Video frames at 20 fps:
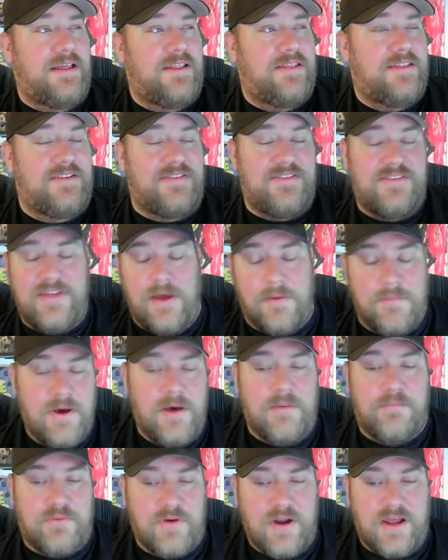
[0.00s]
the
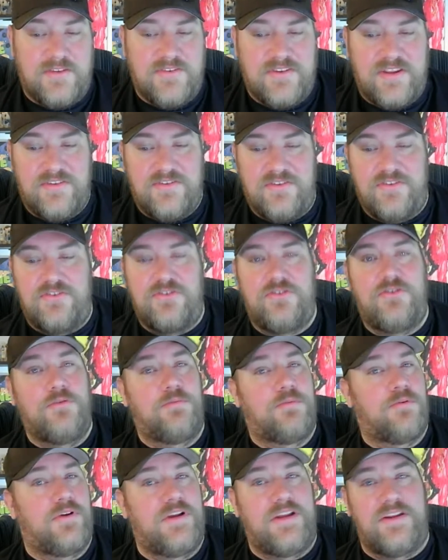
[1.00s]
StubHub process is
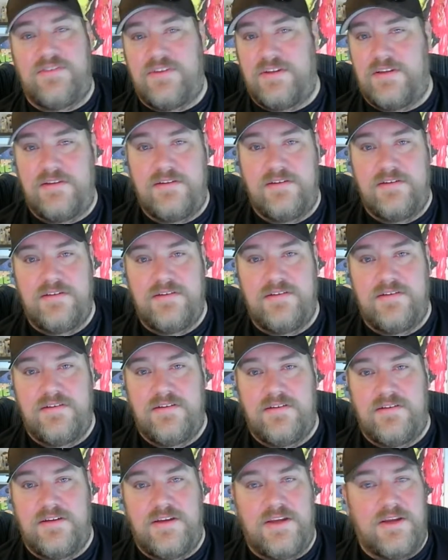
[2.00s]
super easy.
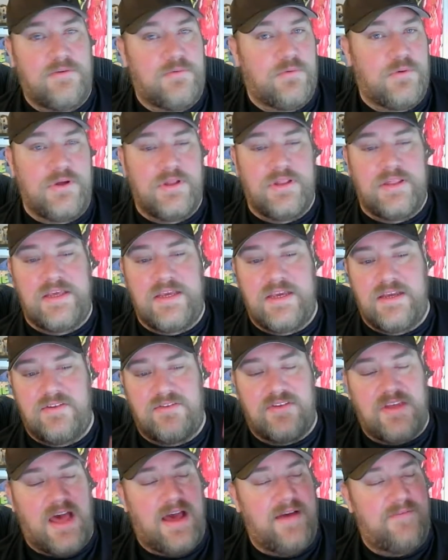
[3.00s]
It really
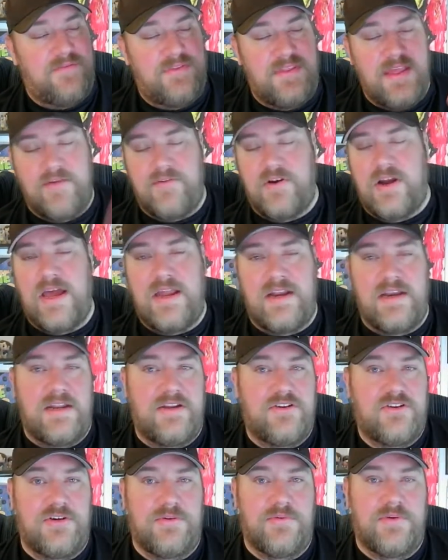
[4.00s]
is. I've never had an
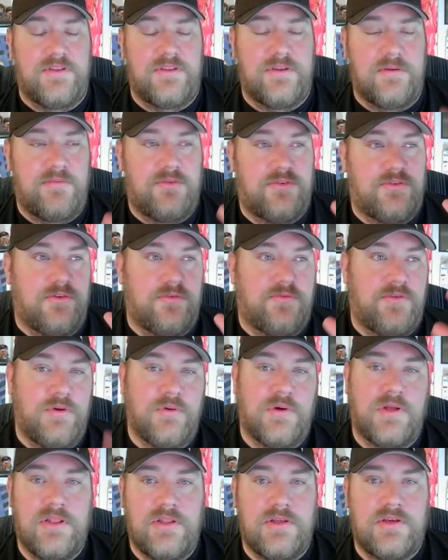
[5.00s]
issue with them. So if
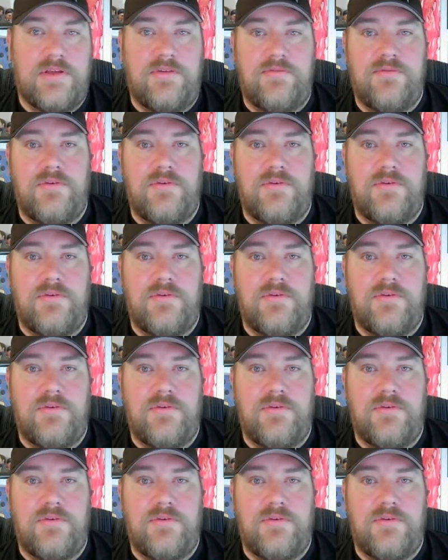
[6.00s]
you are looking